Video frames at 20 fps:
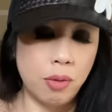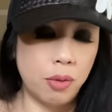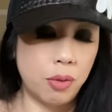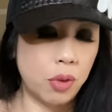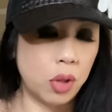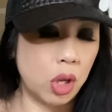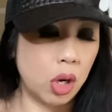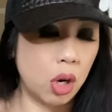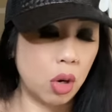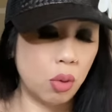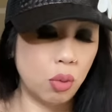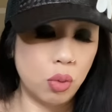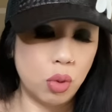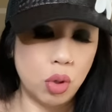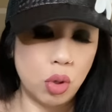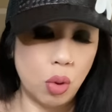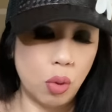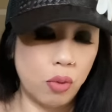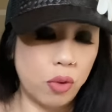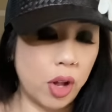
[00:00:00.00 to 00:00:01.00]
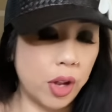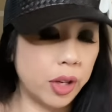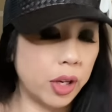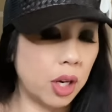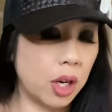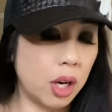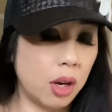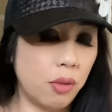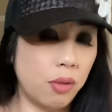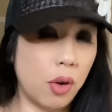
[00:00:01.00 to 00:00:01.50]
you know,
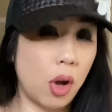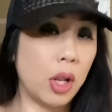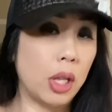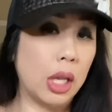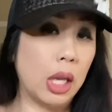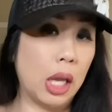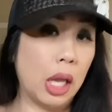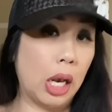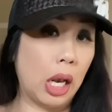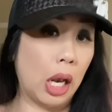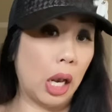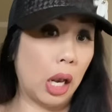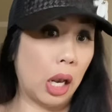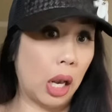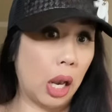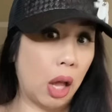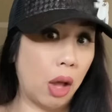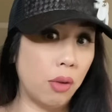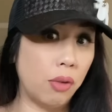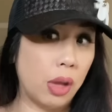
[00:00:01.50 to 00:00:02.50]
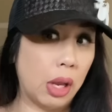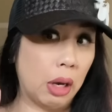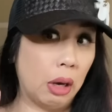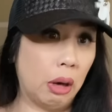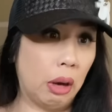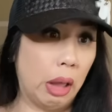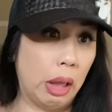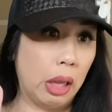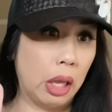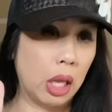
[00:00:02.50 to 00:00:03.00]
falling, falling in love and
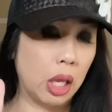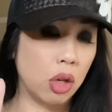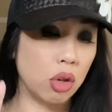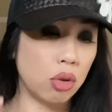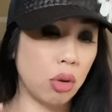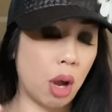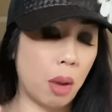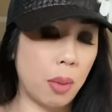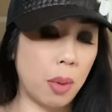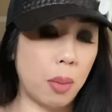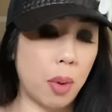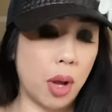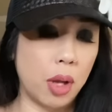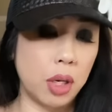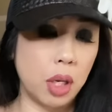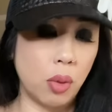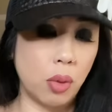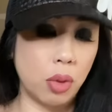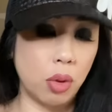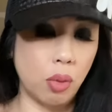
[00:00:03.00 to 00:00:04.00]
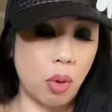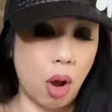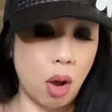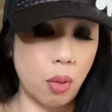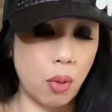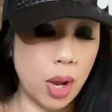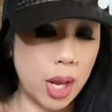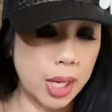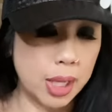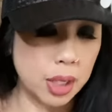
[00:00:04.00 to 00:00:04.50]
like and trauma bonding with the wrong
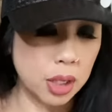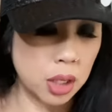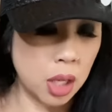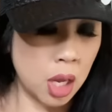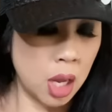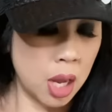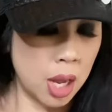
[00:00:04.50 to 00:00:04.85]
ones.